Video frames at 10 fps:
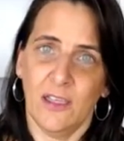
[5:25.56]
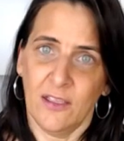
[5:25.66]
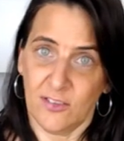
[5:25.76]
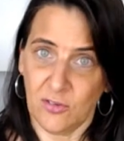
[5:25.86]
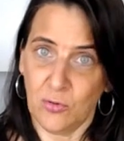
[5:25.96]

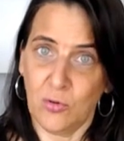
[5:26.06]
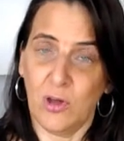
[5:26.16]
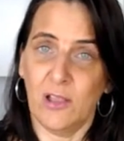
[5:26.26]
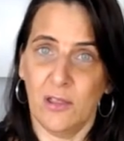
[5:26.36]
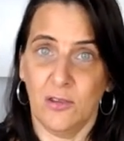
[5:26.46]

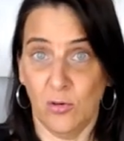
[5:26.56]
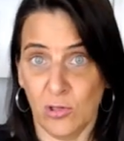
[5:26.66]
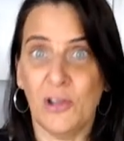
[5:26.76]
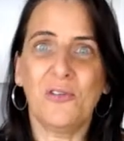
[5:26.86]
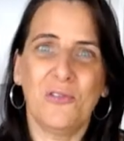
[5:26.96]
store, your
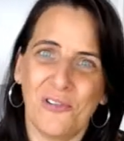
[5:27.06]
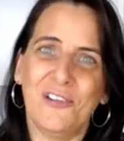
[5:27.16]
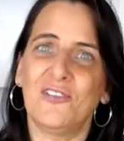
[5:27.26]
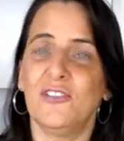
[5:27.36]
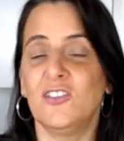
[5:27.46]
local
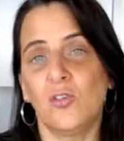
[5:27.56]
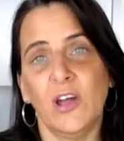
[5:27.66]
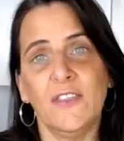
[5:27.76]
grocery store,